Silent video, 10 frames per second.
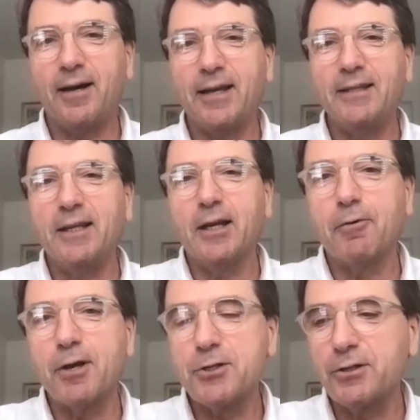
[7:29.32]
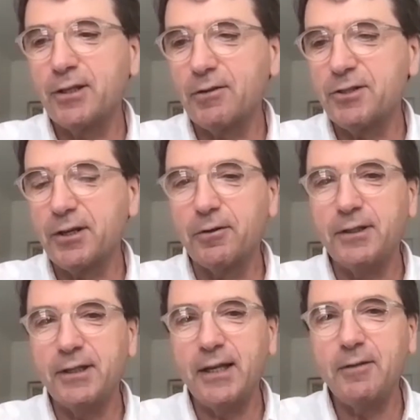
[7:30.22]
in the equation. There's still a
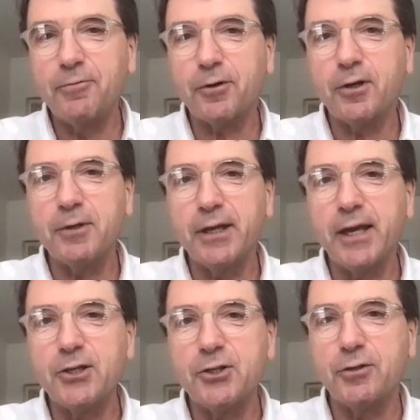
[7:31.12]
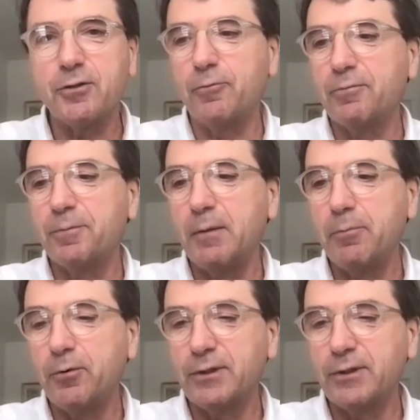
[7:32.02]
need for communication with people.